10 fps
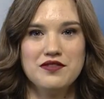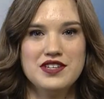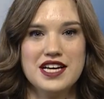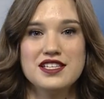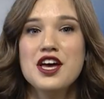of
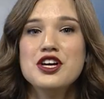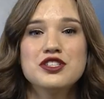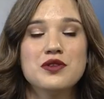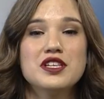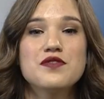days.
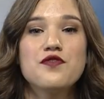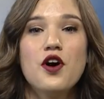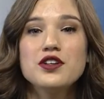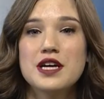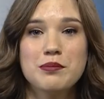So this
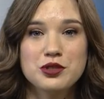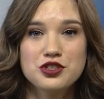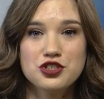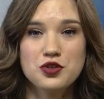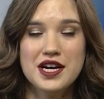fall
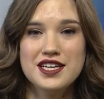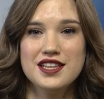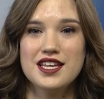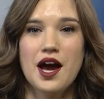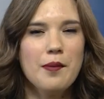temperature trend in
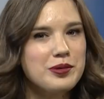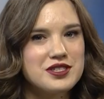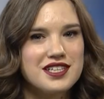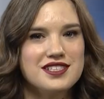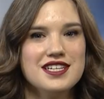the upper
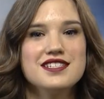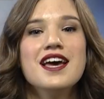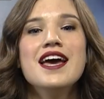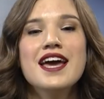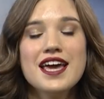60s
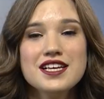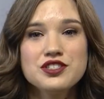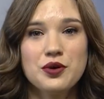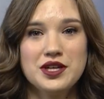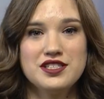is
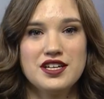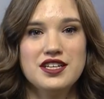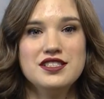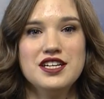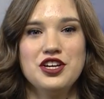going to
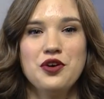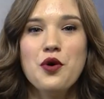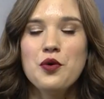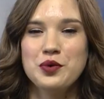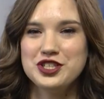continue.
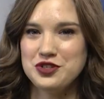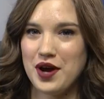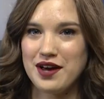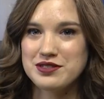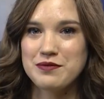We do
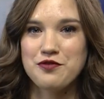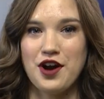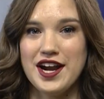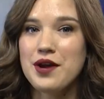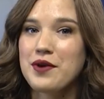have some
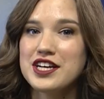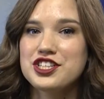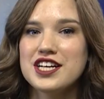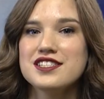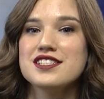Friday rain
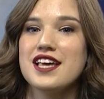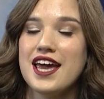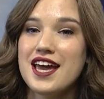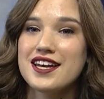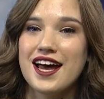chances,
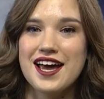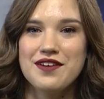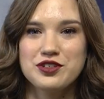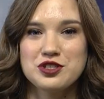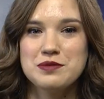and I
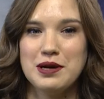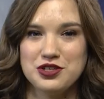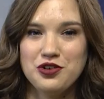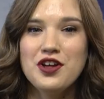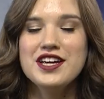have your
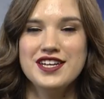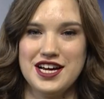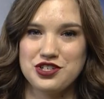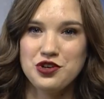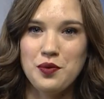special
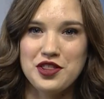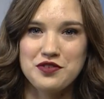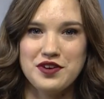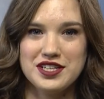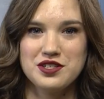National Weather
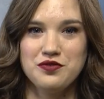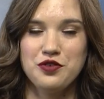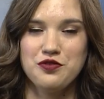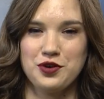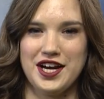Festival
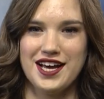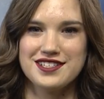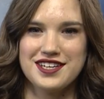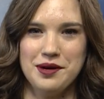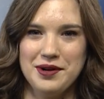
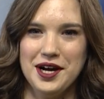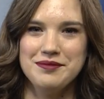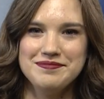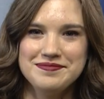forecast coming up.